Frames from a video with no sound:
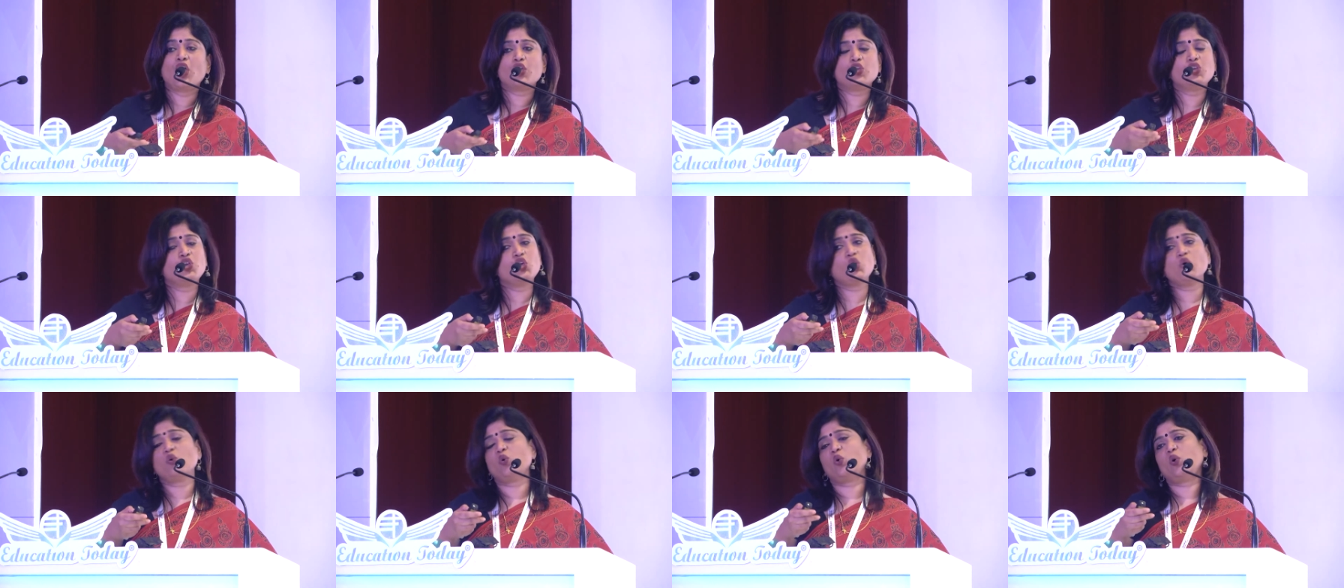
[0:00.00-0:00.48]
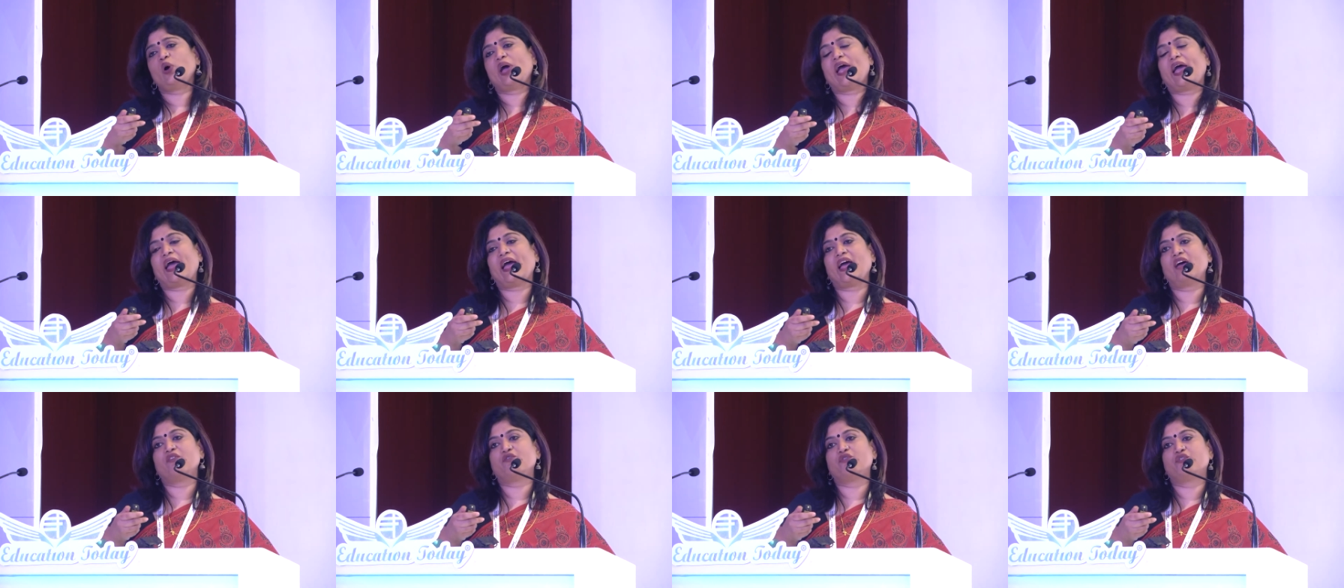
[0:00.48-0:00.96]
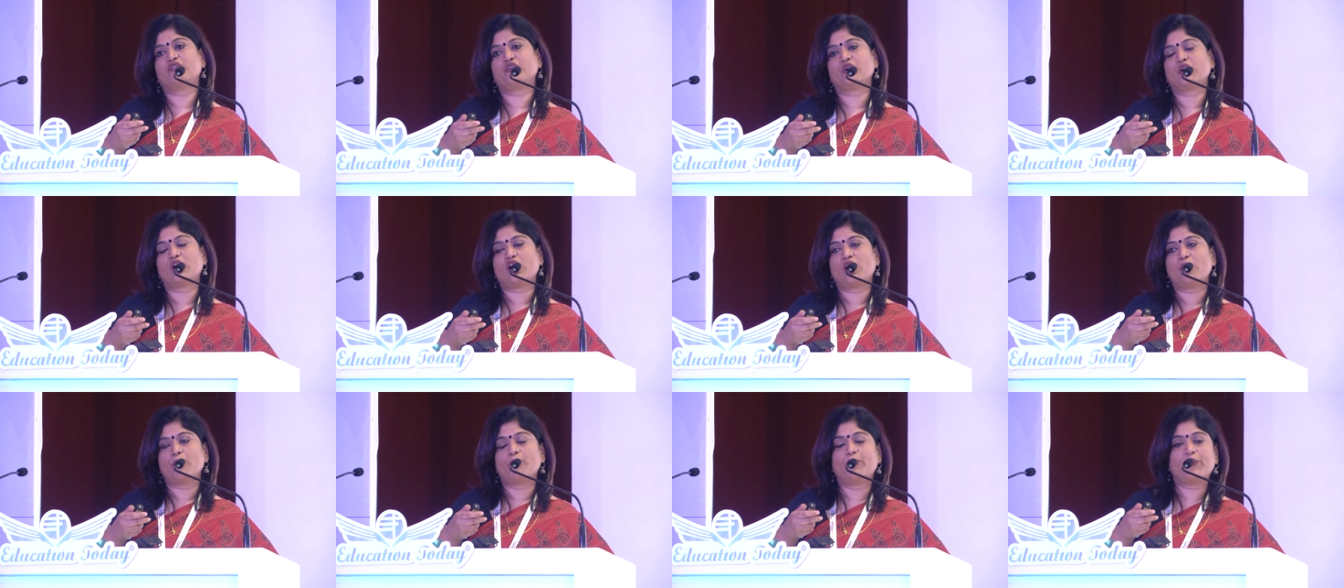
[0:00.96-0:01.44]
You have
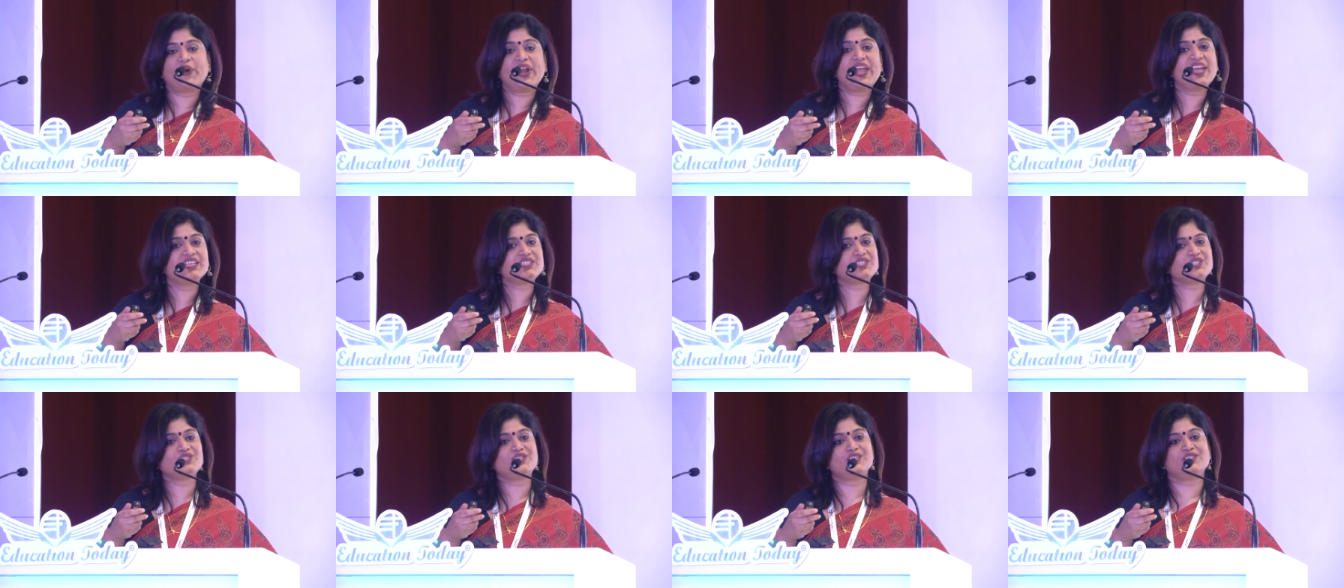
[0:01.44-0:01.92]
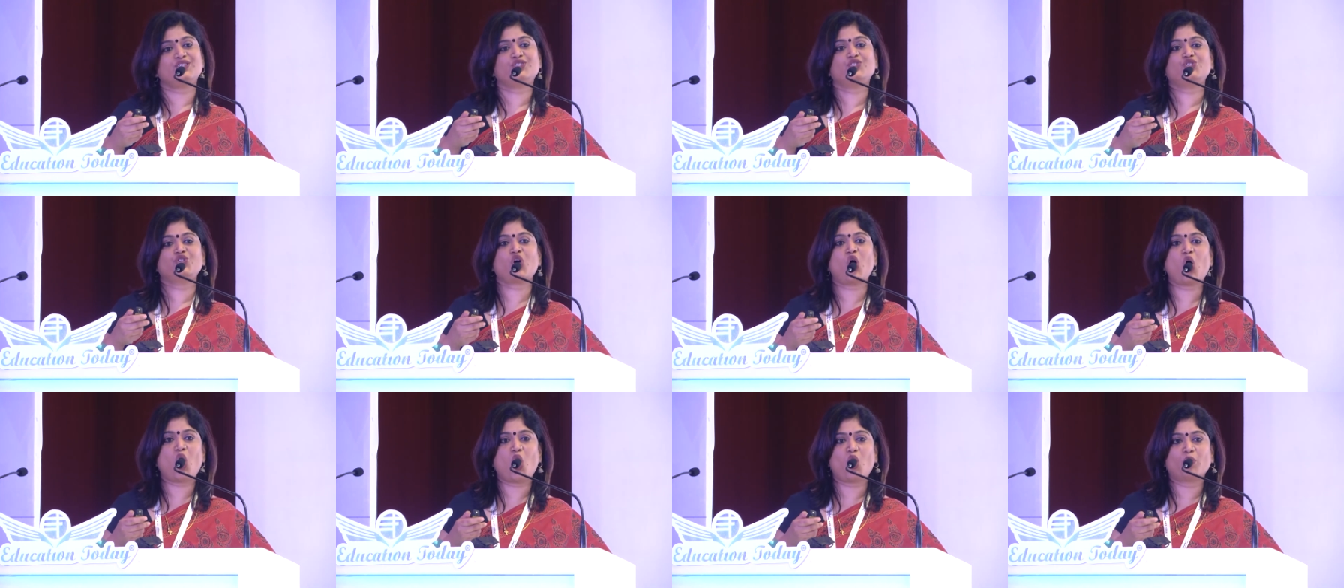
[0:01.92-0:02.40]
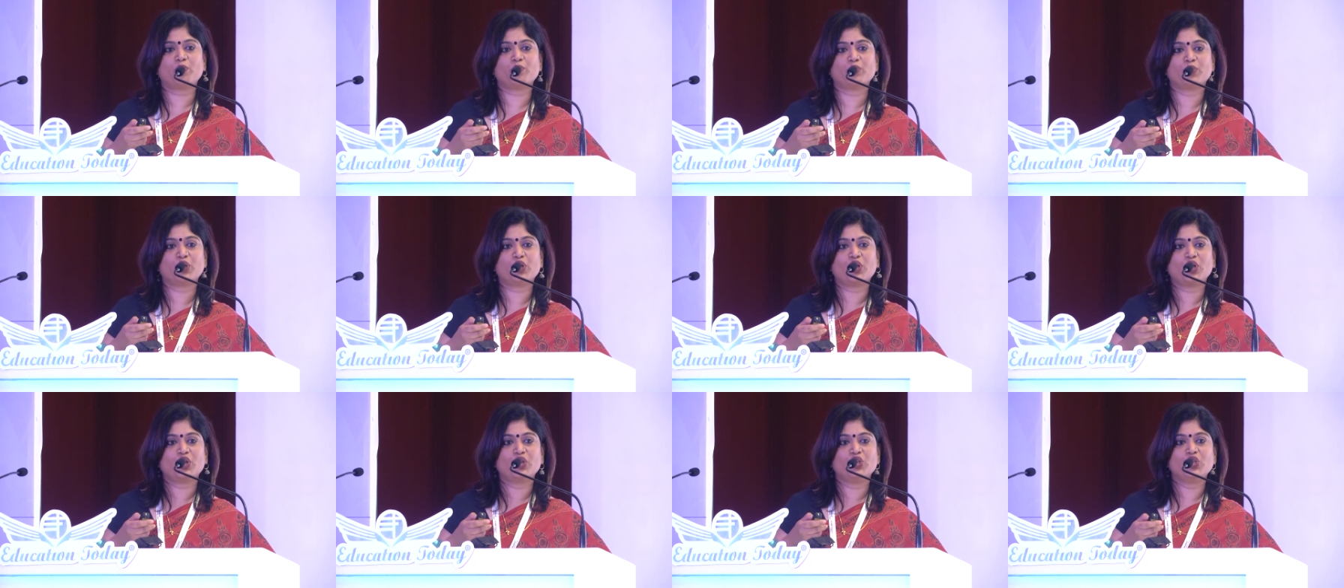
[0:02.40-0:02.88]
braced the storm.
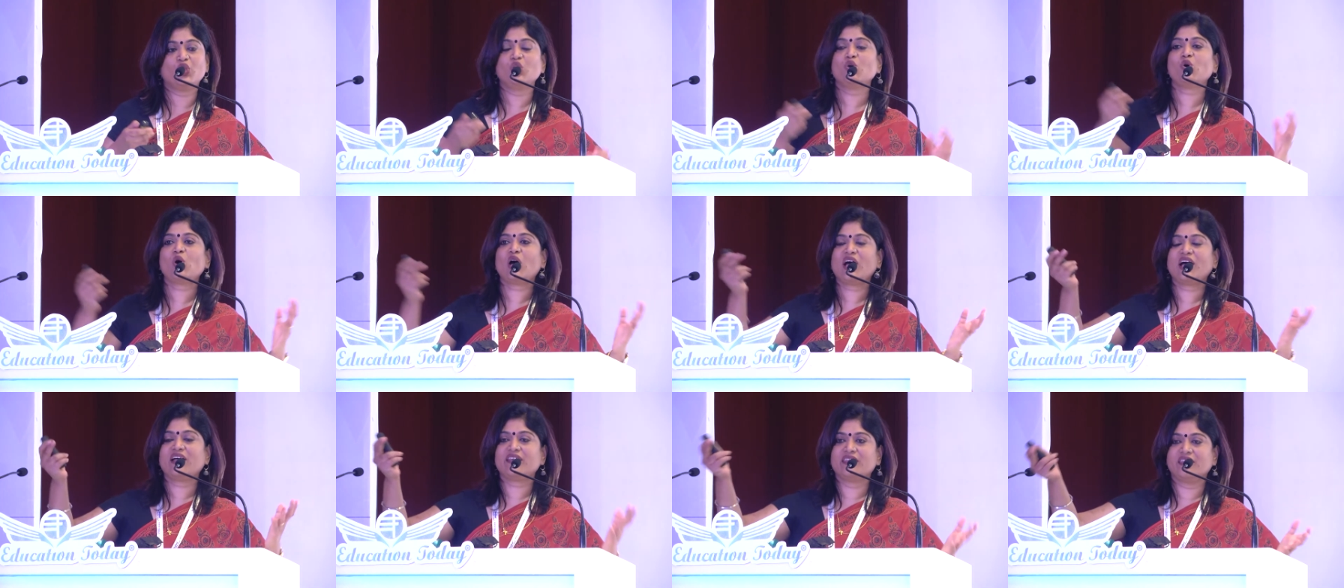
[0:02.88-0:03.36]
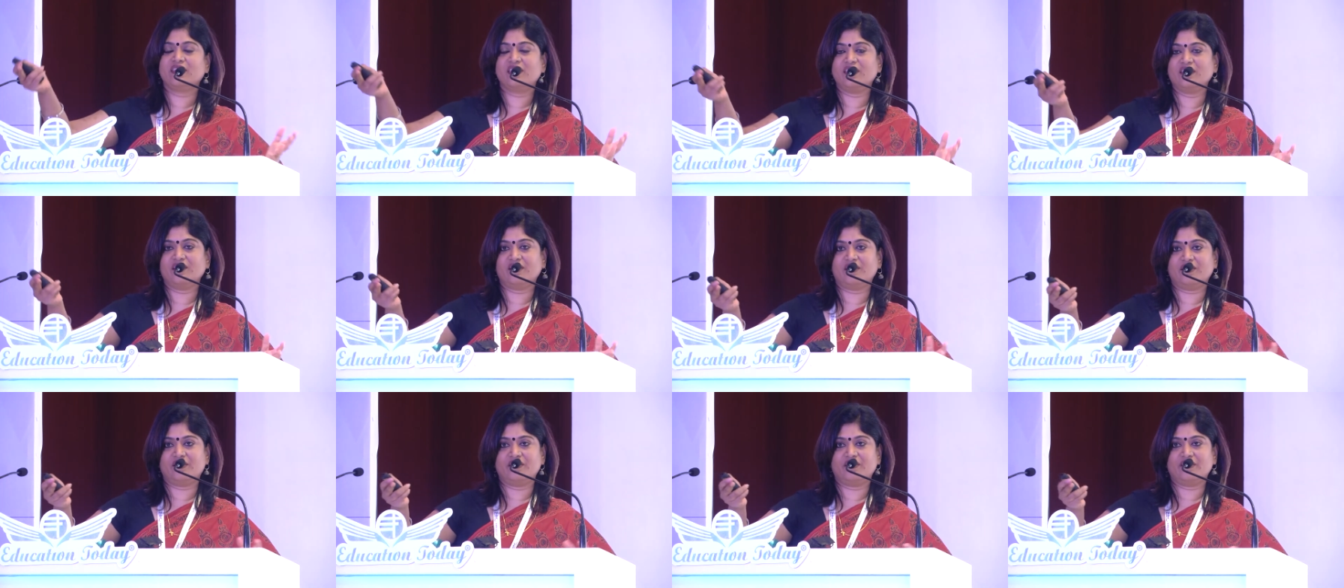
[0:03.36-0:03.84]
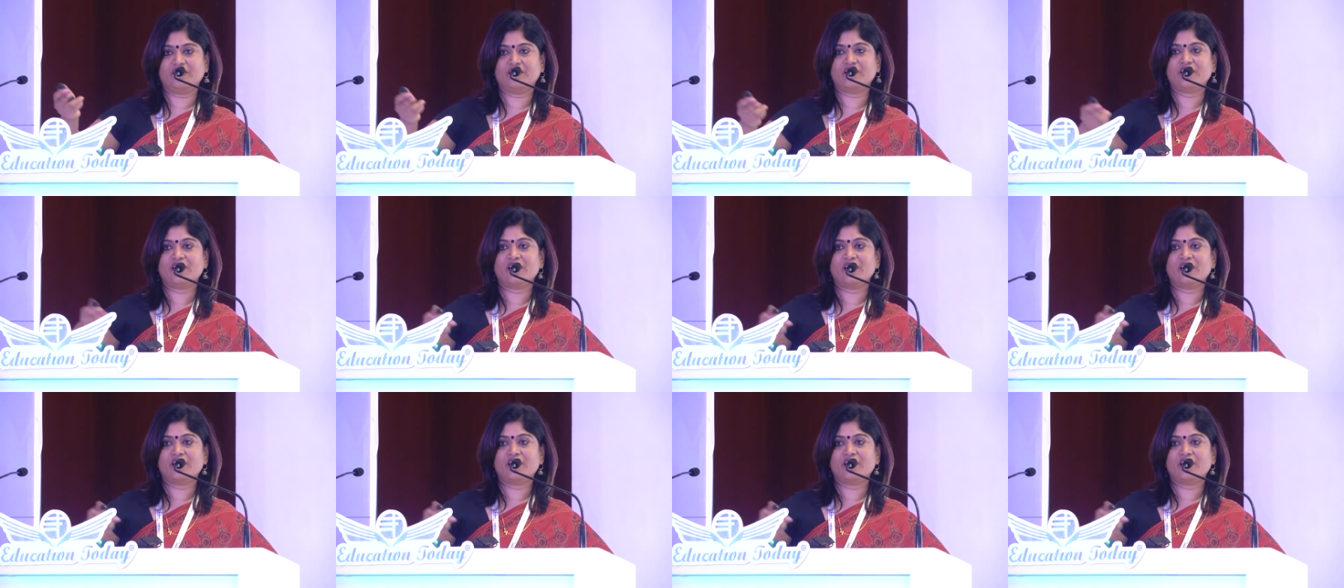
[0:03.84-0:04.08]
You are here.